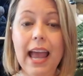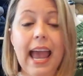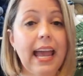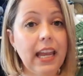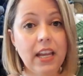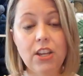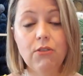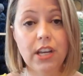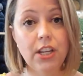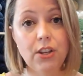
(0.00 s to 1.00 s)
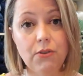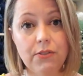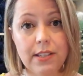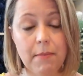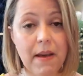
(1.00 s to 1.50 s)
hey, you can
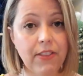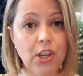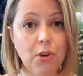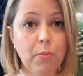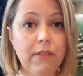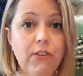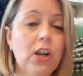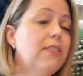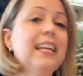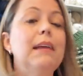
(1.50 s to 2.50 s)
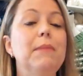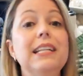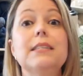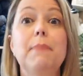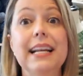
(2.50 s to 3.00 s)
use the method you prefer, then it
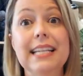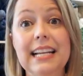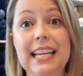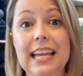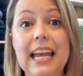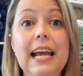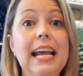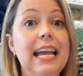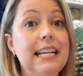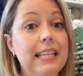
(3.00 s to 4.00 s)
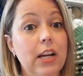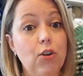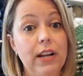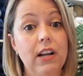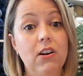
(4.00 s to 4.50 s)
means my technique isn't
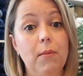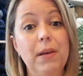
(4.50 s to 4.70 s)
critical.